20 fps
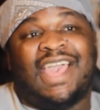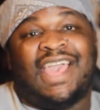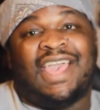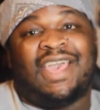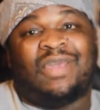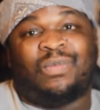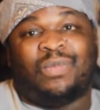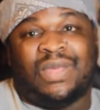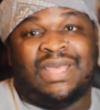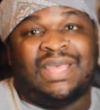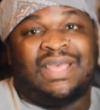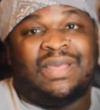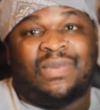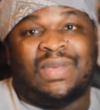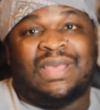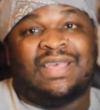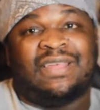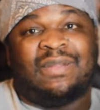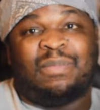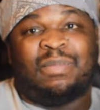And we
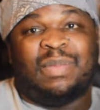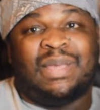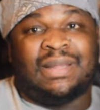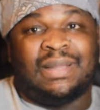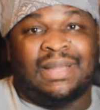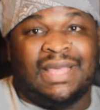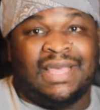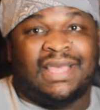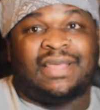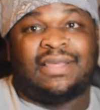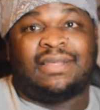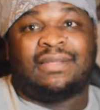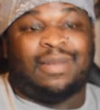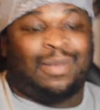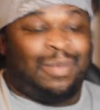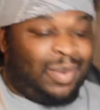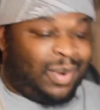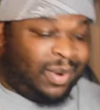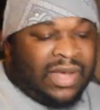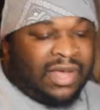hit a big lick.
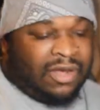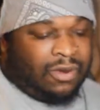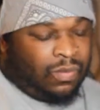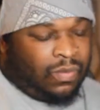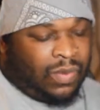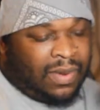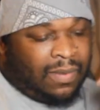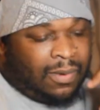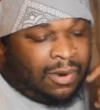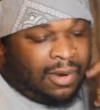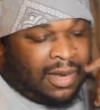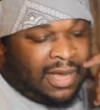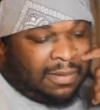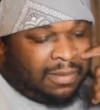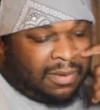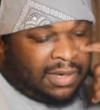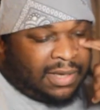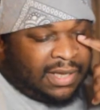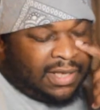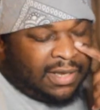We were able
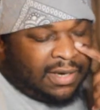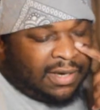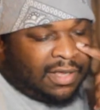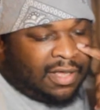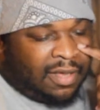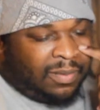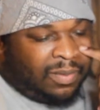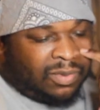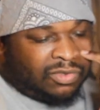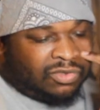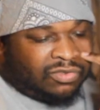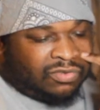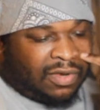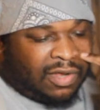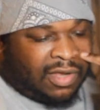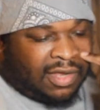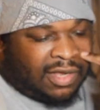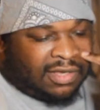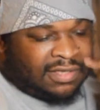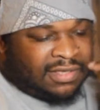to hit a couple of
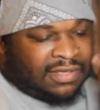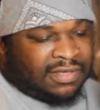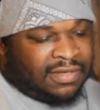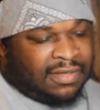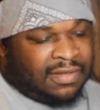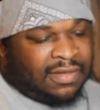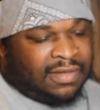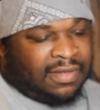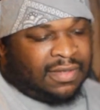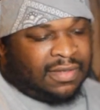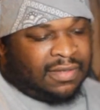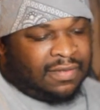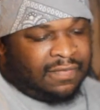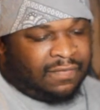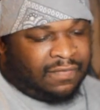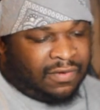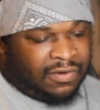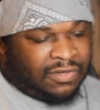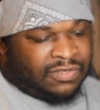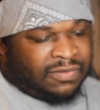draws.
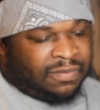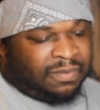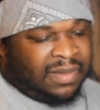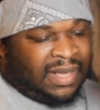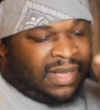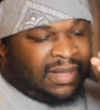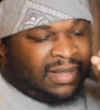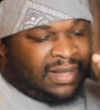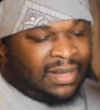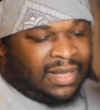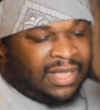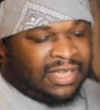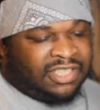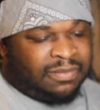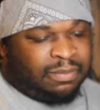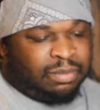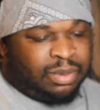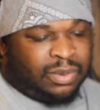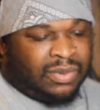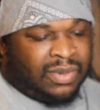First being the
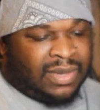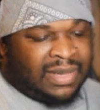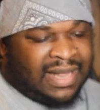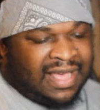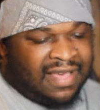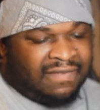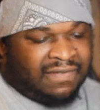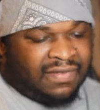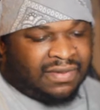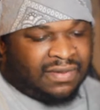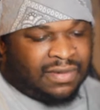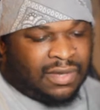Legend Blue 11